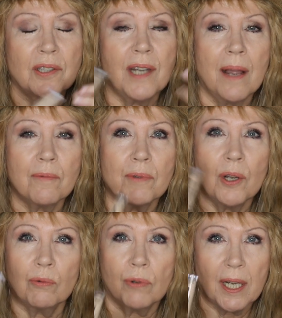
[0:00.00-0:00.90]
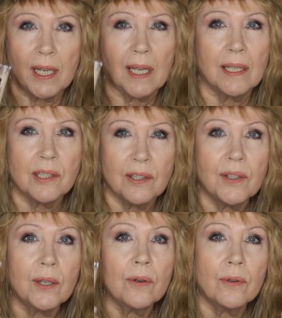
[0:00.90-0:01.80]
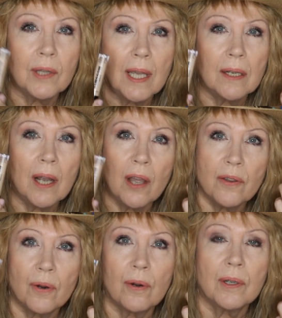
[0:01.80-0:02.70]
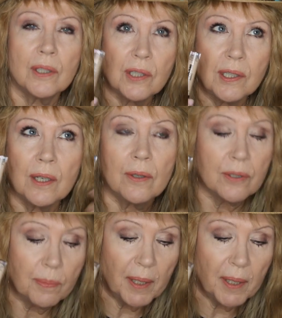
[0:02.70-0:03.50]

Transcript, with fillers: It's not real runny. It's thicker than other concealers,